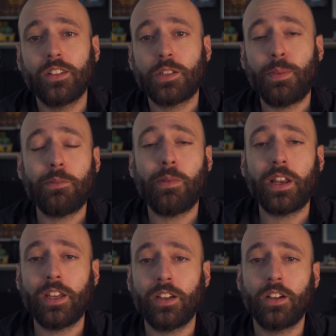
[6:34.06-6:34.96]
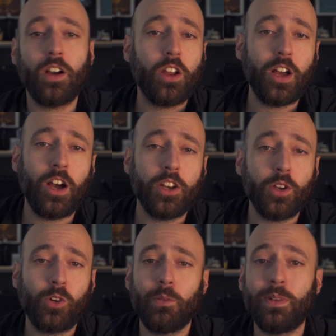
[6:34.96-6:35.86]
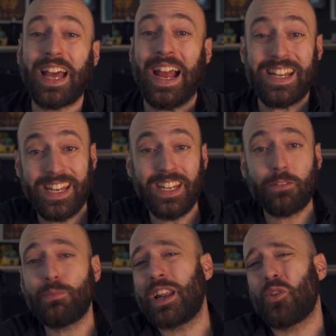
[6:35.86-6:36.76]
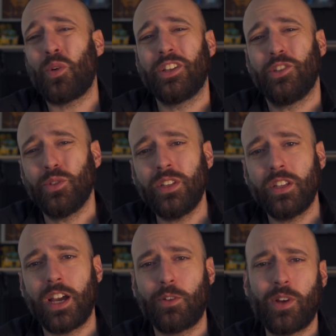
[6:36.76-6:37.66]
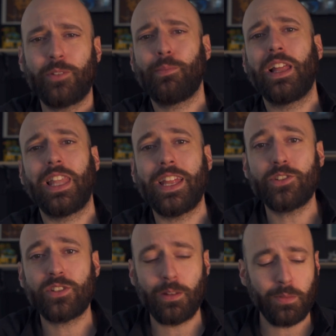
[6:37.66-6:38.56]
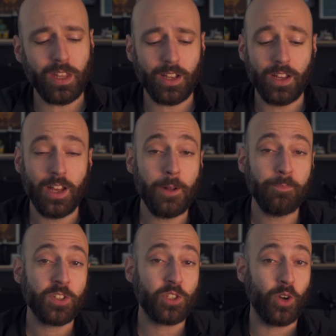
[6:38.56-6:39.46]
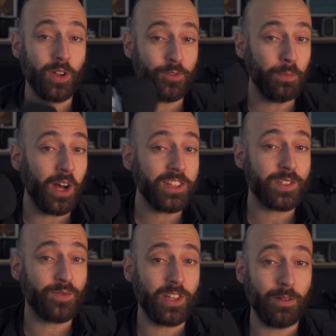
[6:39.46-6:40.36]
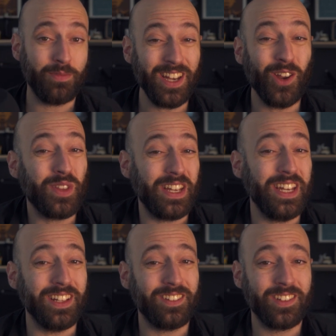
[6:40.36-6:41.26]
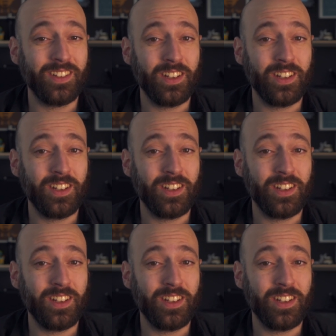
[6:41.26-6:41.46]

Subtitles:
to spend money on audio equipment. I need it, but I don't want to do it. I'd rather buy a lens or something. So if you bought this for them, they know they need it.